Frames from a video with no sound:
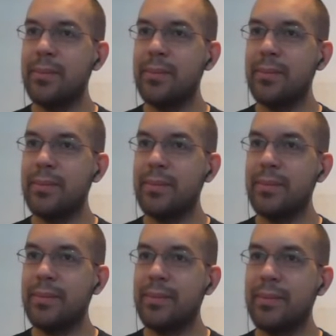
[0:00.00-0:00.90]

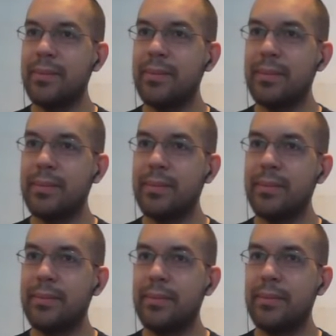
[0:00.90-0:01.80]

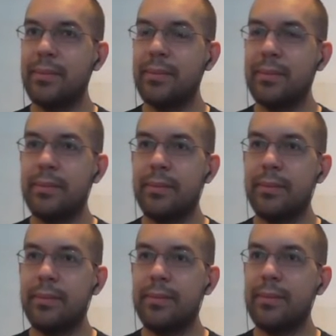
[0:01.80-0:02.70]

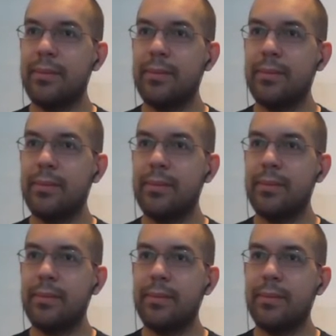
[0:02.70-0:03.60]

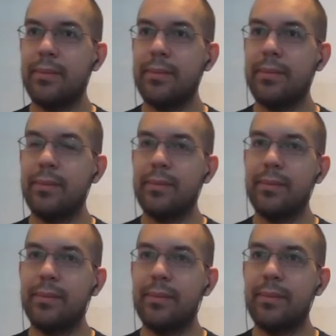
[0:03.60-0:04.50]

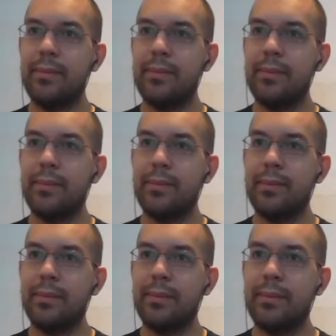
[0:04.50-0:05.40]

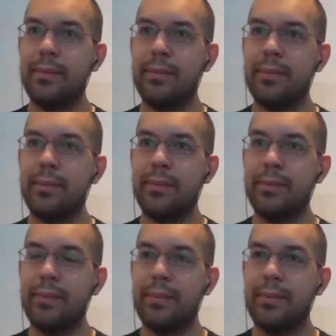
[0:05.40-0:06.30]

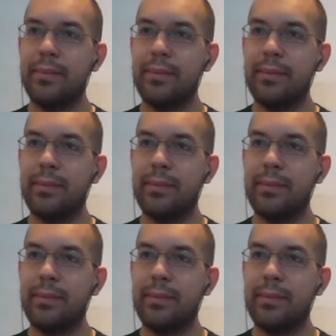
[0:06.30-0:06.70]
No words are spoken by the person on screen.